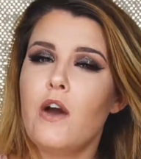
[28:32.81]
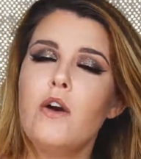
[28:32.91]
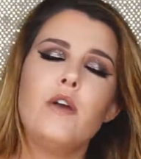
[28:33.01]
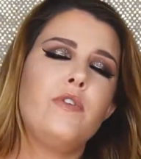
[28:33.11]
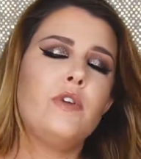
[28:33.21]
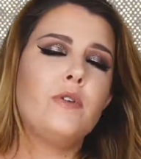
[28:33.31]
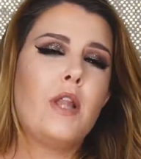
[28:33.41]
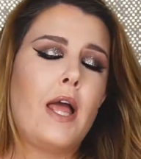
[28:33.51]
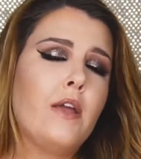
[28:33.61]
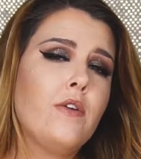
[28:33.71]
If you
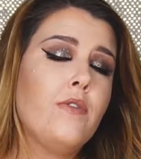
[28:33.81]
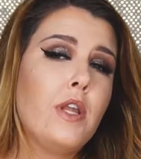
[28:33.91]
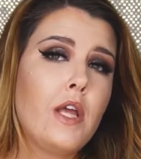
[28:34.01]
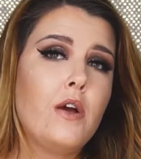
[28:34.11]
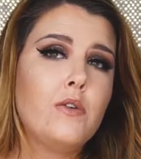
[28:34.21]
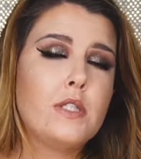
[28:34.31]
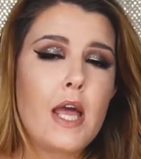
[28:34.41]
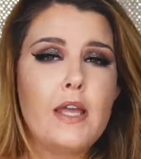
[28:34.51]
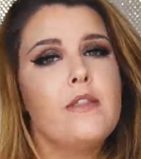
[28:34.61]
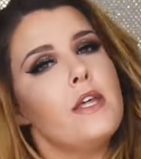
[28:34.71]
like videos
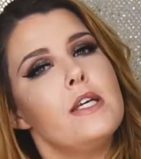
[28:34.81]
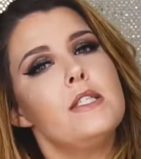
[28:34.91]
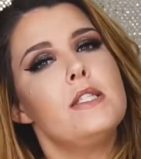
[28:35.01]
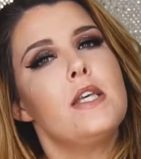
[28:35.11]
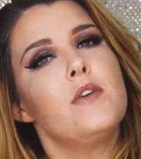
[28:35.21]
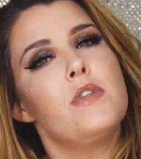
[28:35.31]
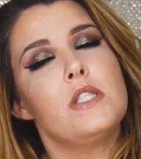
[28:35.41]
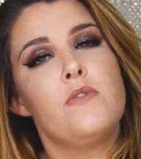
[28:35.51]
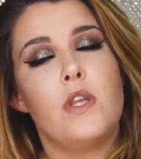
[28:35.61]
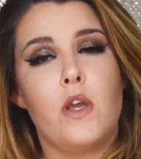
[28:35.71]
like this, give this
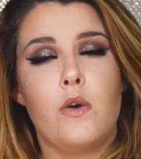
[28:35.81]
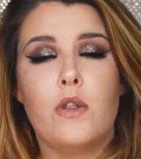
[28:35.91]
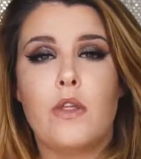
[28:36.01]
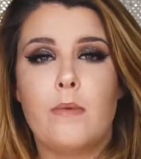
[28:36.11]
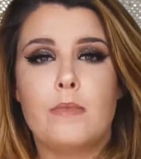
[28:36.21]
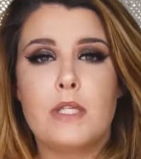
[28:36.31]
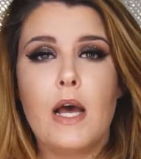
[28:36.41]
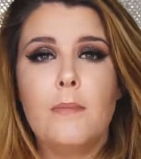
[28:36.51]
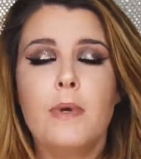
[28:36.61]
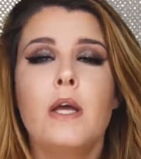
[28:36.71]
video a thumbs
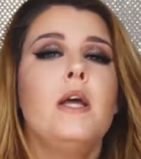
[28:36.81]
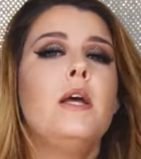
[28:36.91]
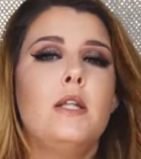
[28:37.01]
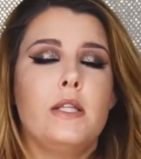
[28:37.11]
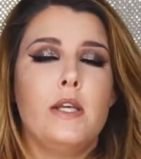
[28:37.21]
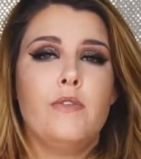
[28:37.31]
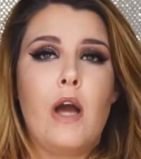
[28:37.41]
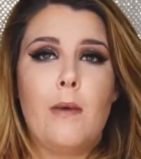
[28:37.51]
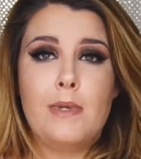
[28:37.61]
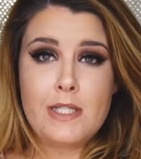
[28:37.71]
up. Leave
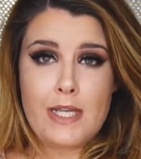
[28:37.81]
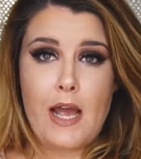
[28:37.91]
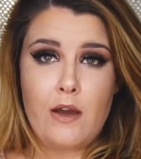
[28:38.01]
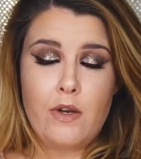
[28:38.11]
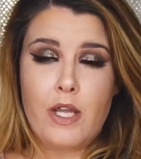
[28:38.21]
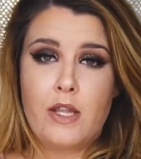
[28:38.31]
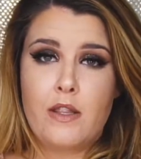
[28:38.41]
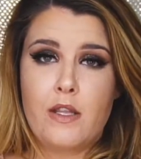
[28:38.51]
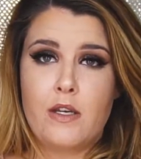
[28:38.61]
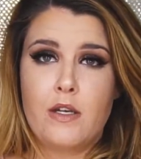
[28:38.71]
comments down in
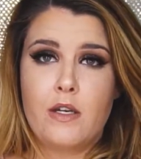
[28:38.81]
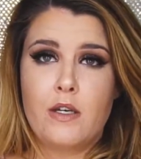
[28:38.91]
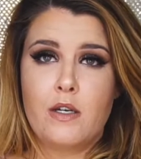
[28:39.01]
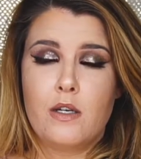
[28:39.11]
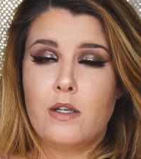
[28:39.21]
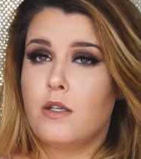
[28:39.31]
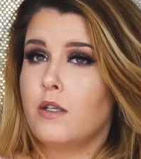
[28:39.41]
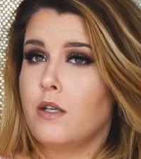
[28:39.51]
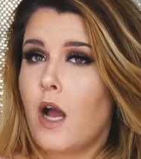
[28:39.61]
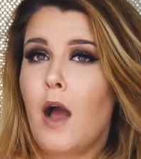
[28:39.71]
the
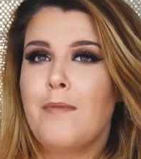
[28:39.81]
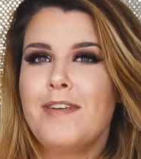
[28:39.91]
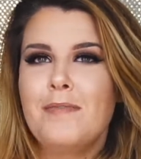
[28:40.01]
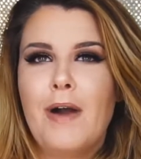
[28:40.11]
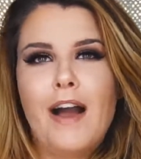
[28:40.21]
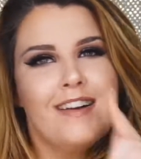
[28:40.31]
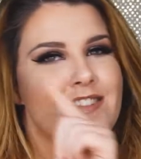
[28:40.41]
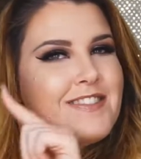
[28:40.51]
comment box.